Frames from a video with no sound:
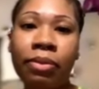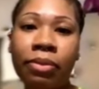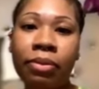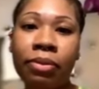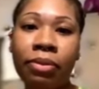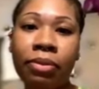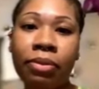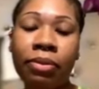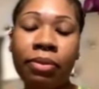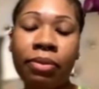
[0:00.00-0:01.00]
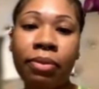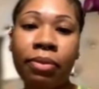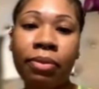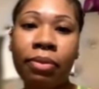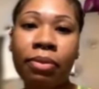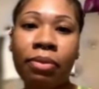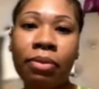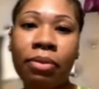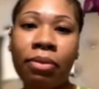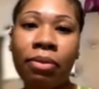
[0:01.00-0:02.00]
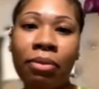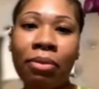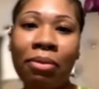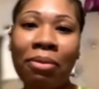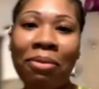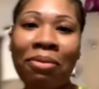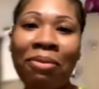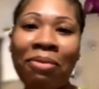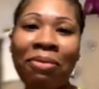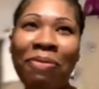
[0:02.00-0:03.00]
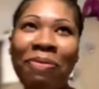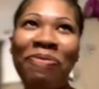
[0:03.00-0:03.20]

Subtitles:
This person isn't speaking.